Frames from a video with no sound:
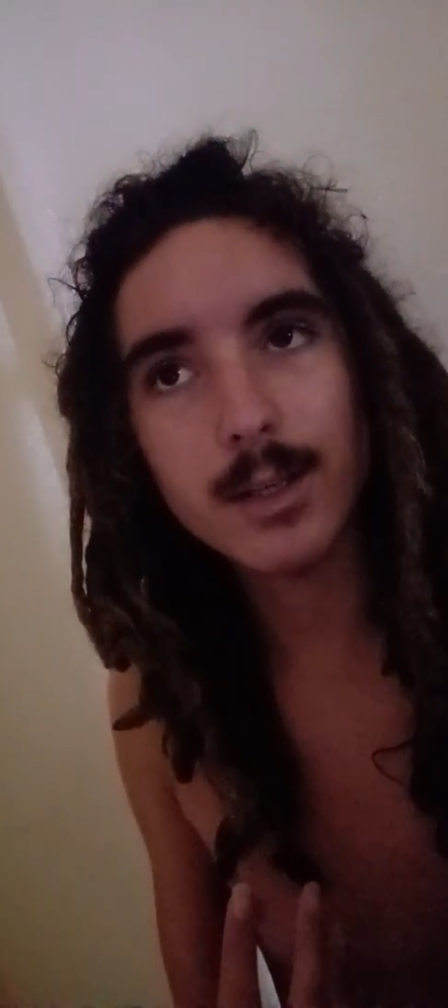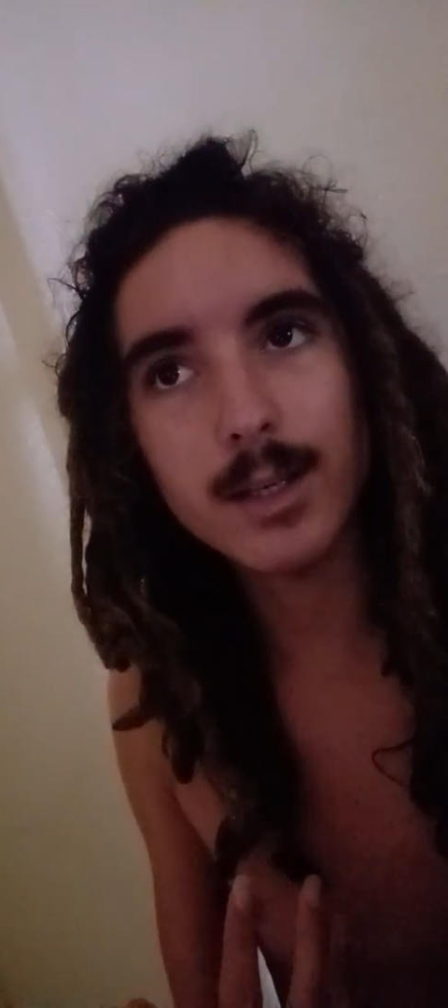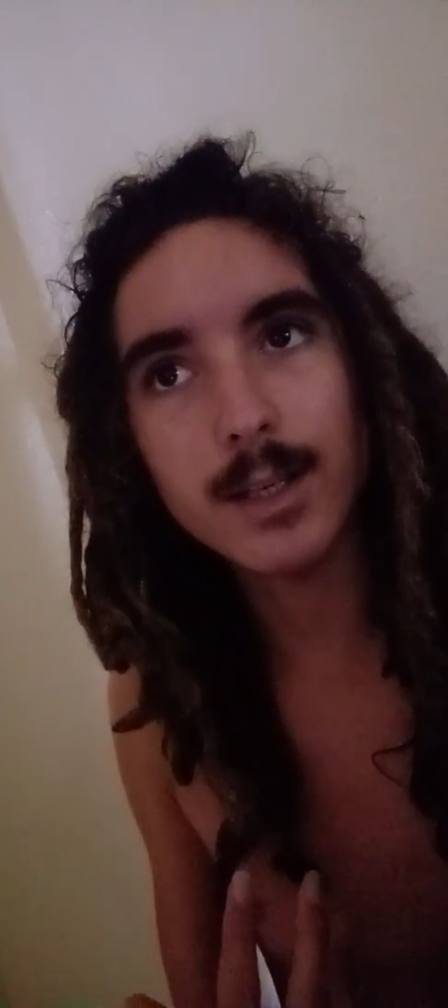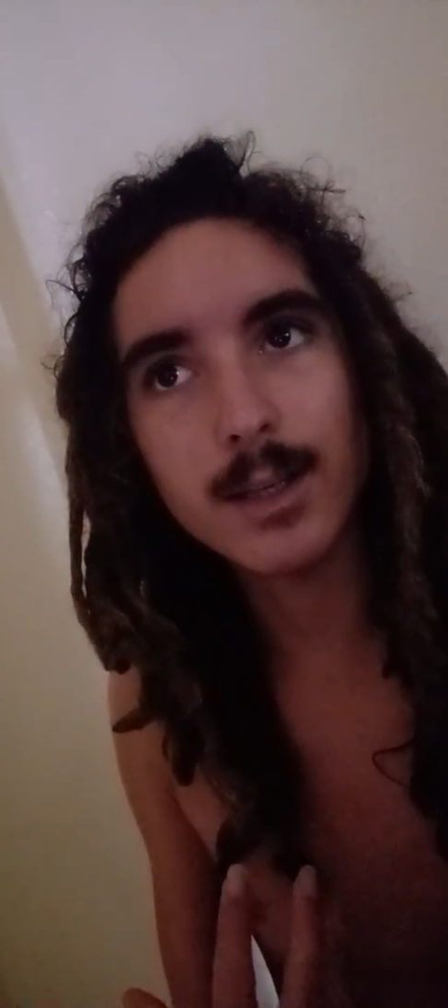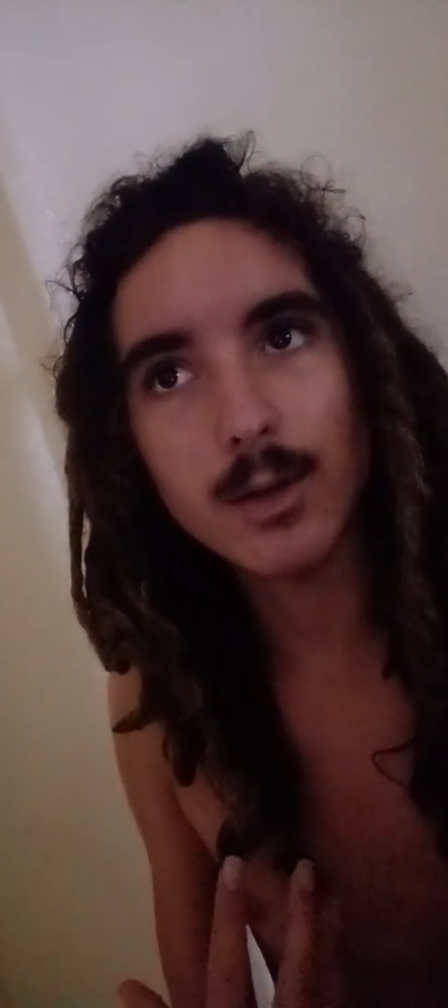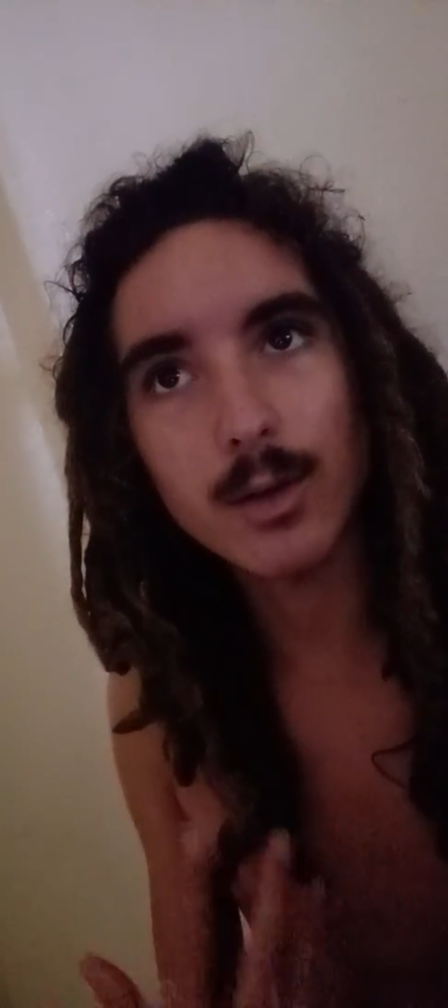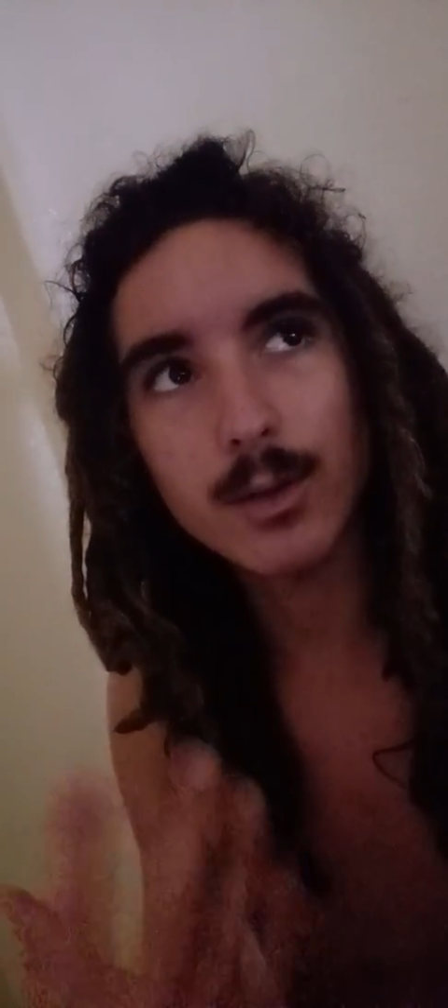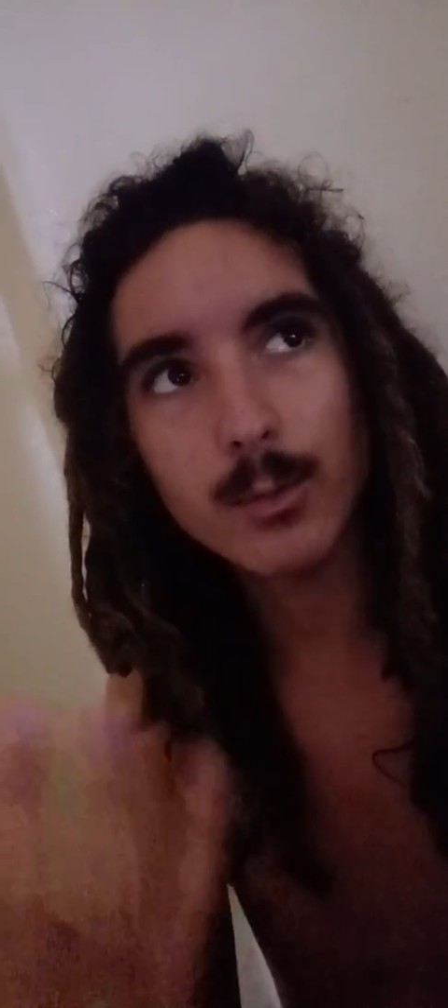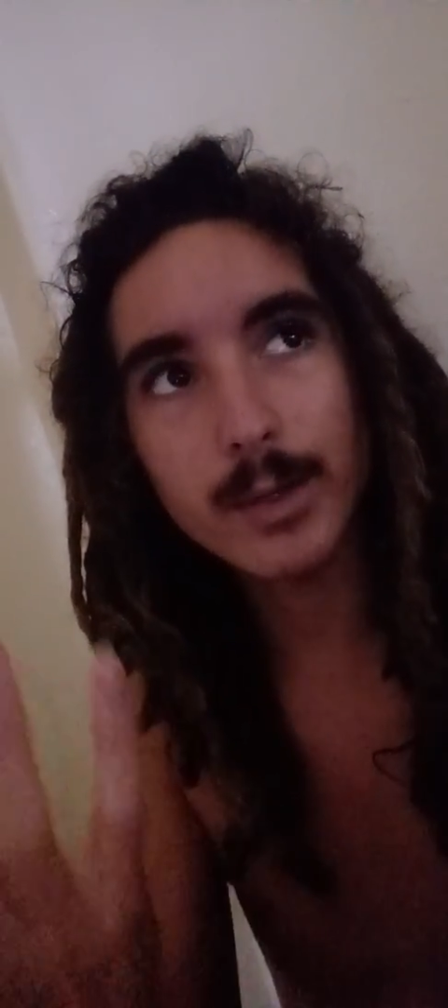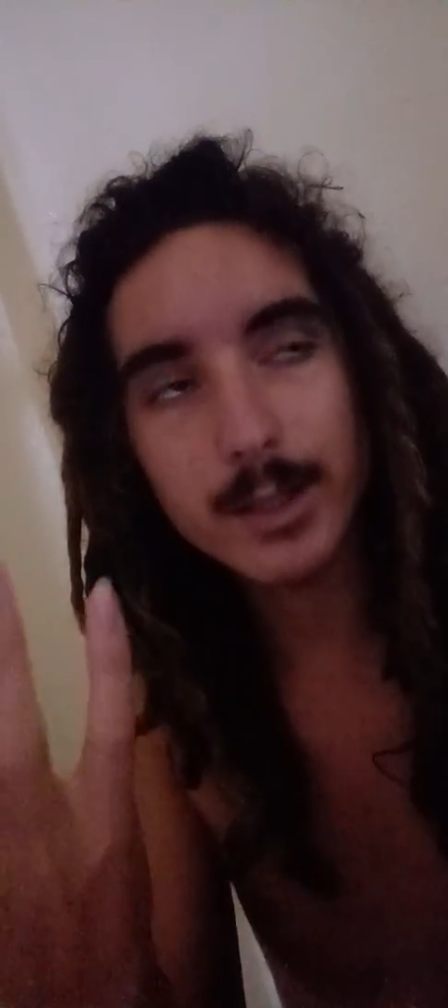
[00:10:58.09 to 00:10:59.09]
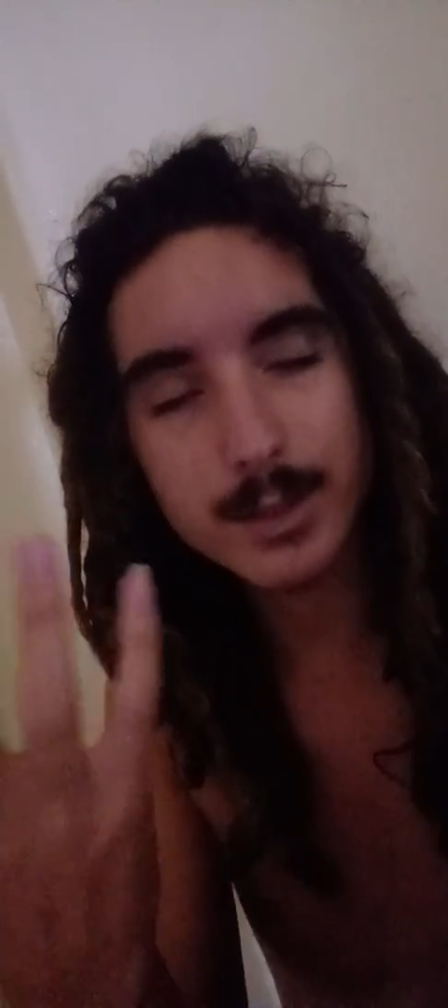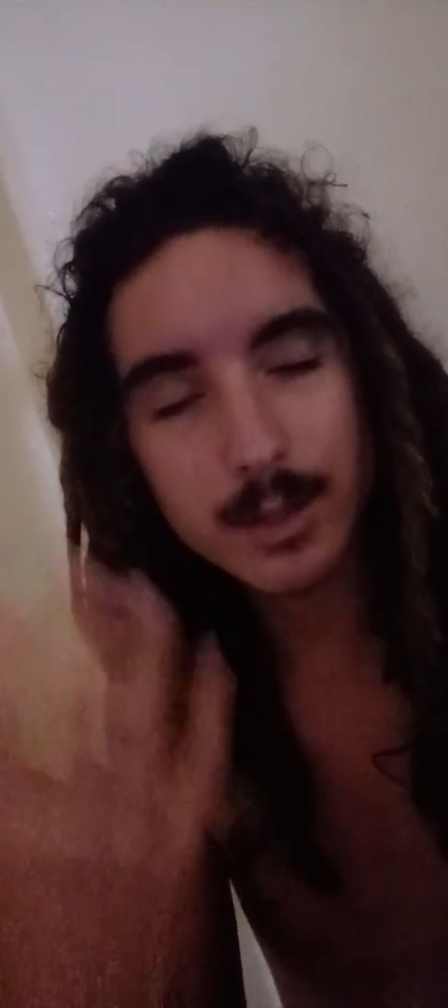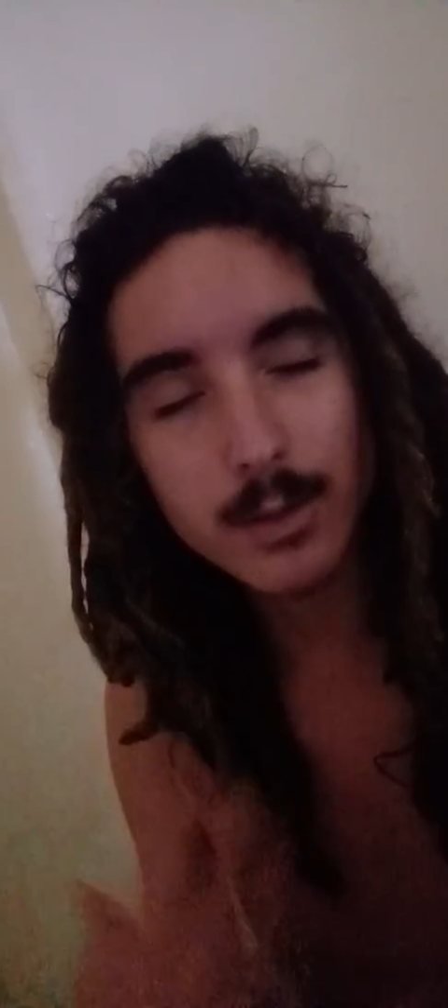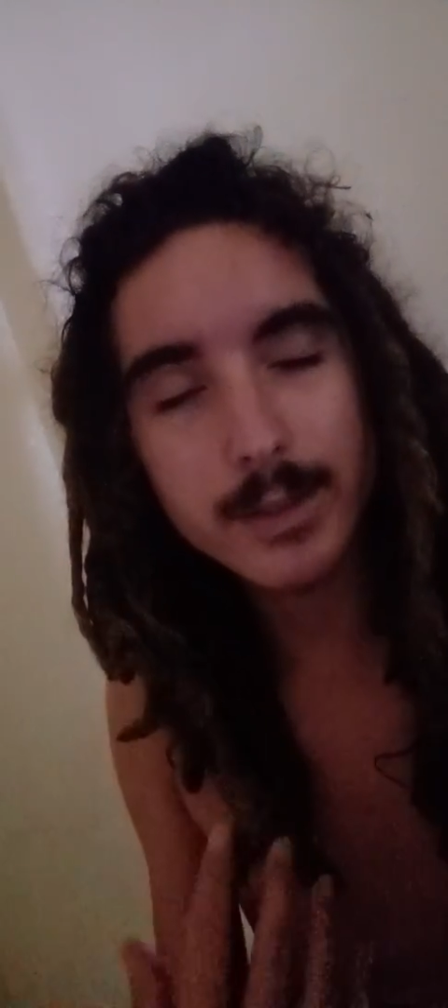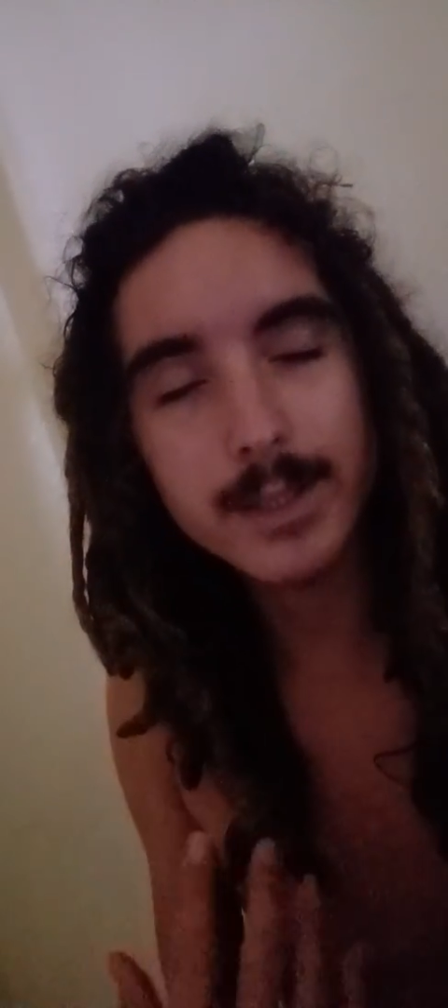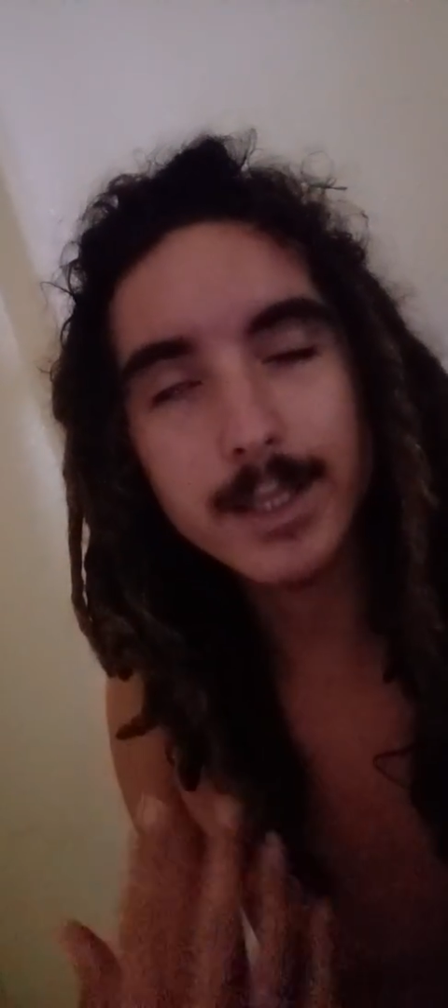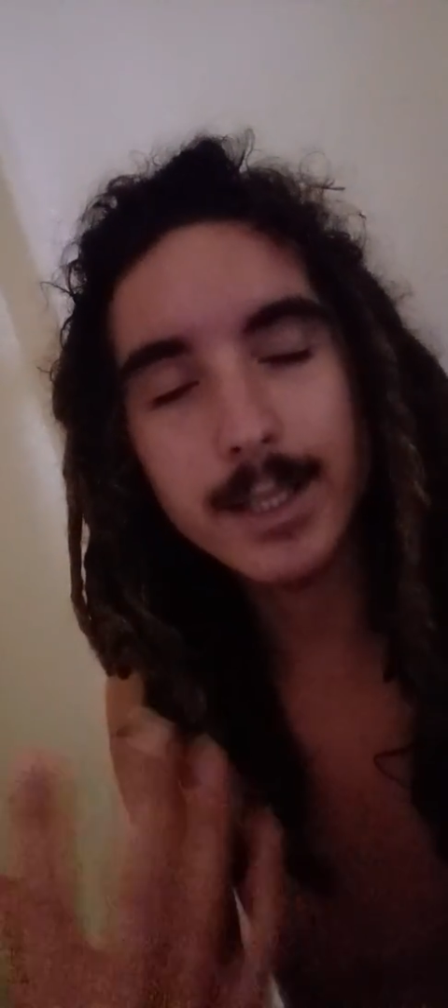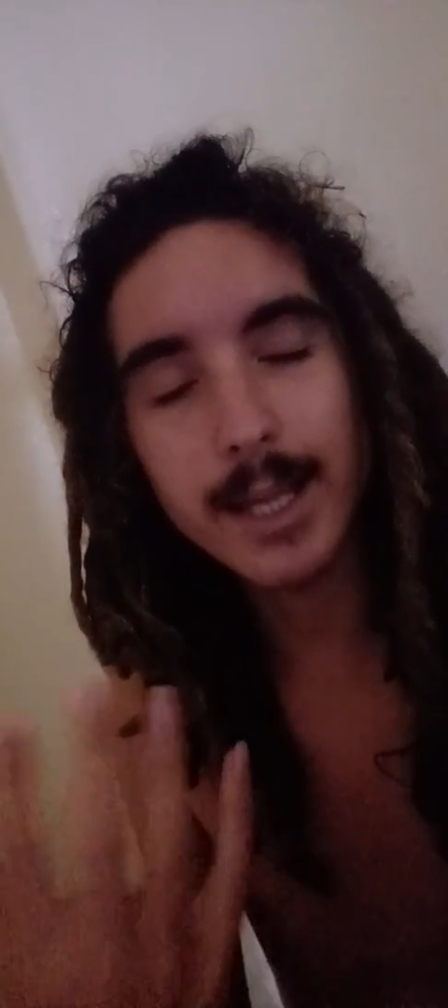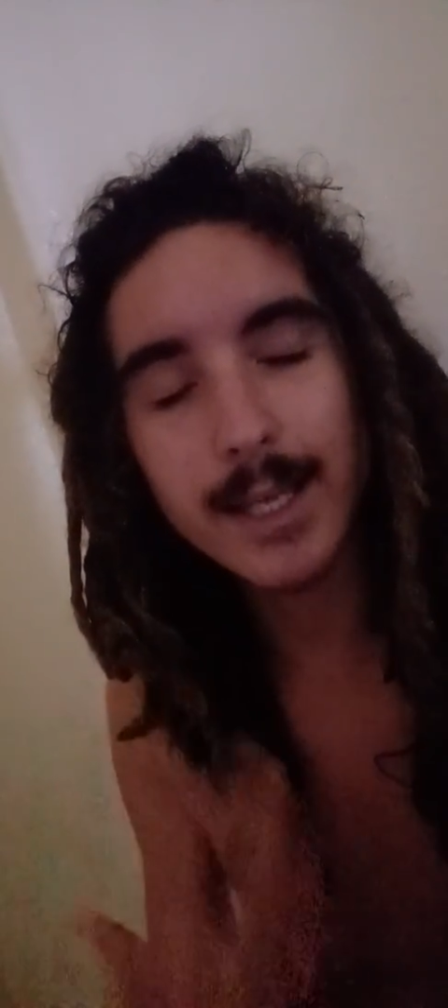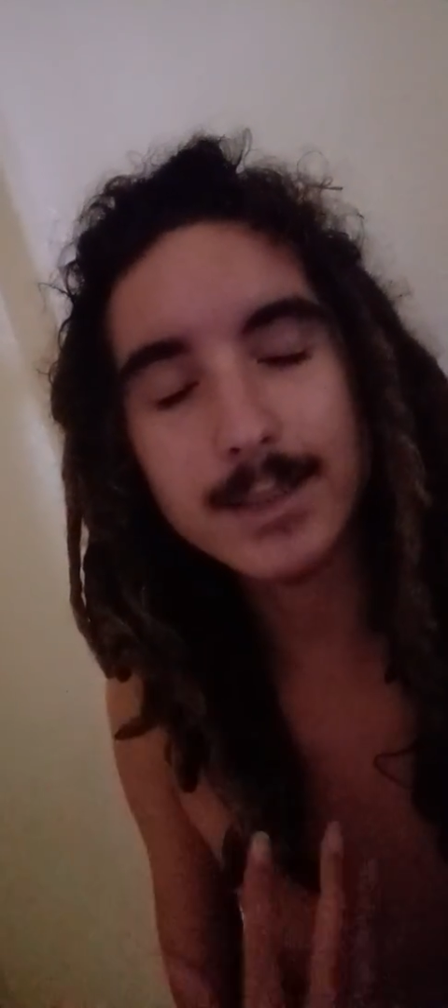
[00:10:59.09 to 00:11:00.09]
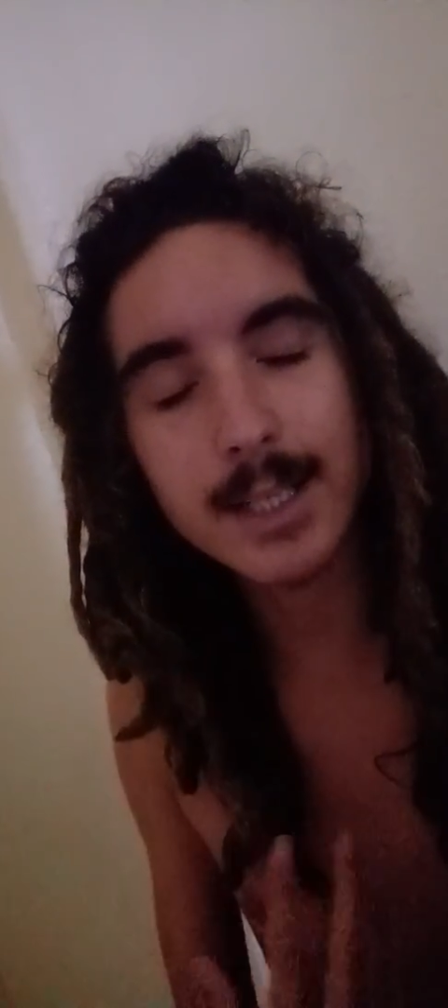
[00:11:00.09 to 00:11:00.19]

or we're slowly going to less